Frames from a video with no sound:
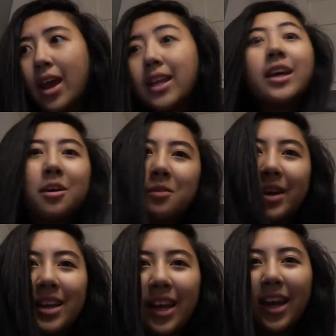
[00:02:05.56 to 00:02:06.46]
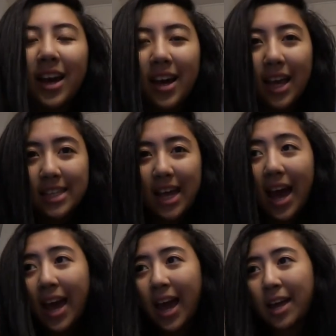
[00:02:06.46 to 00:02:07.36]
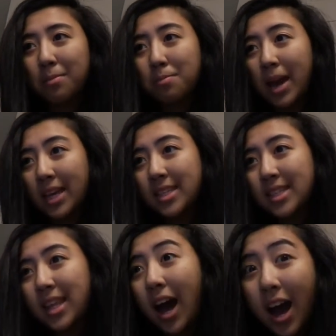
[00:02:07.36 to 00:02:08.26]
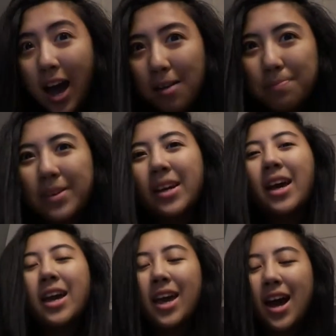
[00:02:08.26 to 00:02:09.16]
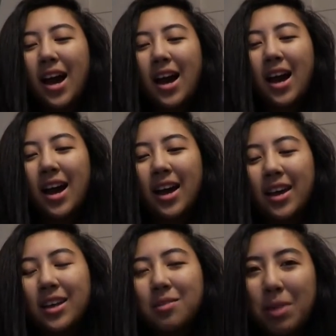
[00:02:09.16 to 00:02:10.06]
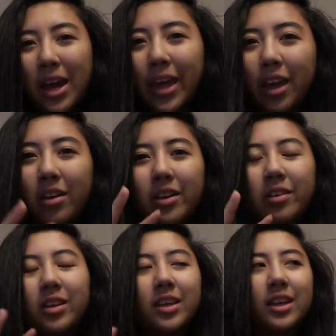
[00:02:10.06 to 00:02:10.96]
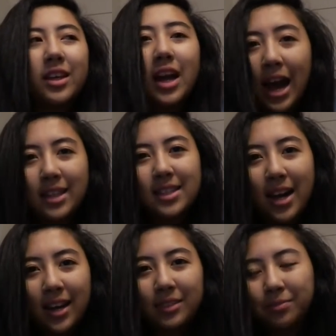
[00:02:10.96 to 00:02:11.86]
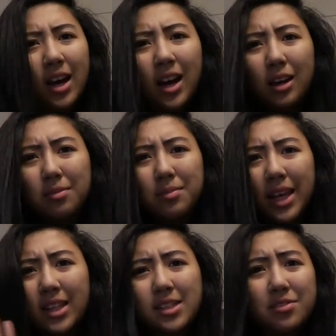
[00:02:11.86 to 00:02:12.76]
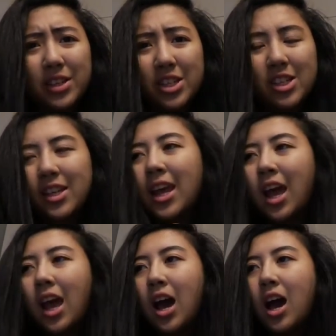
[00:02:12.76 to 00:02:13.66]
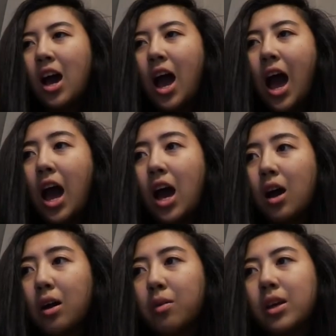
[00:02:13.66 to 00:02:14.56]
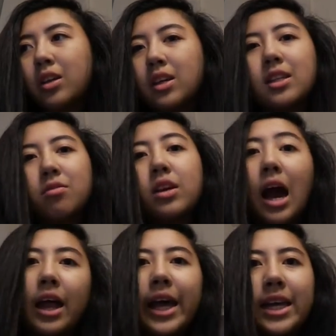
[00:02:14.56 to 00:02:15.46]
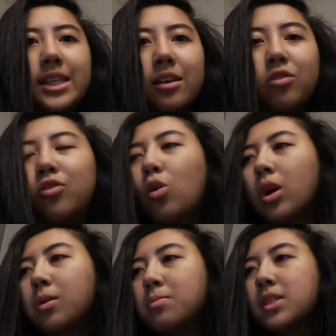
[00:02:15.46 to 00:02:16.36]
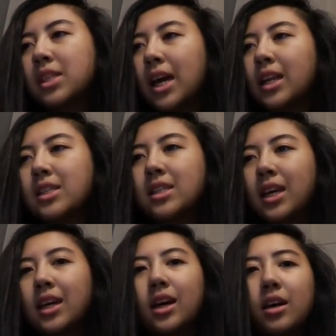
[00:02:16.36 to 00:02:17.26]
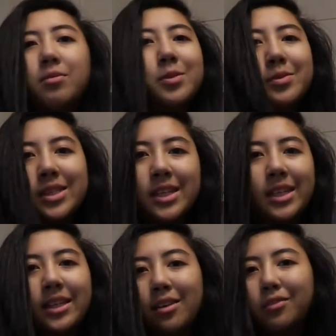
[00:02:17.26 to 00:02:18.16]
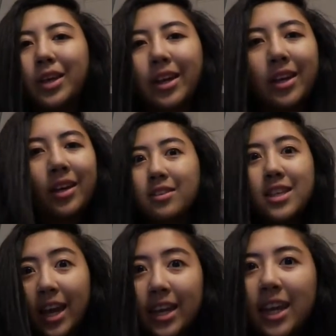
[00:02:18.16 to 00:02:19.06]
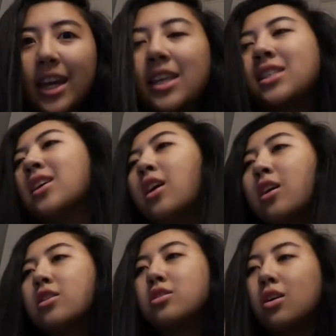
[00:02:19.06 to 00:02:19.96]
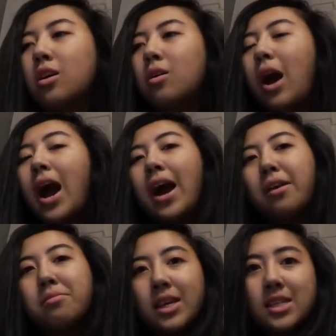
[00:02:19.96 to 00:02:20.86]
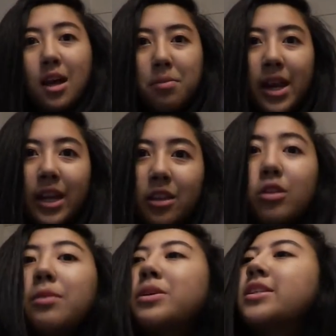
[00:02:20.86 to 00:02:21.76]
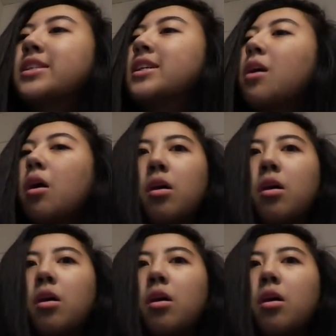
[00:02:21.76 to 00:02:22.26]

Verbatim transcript: I didn't win because I had messed up in my like kata like division. Kata is like forms, and it's like a routine of like techniques. So I messed up and I did three punches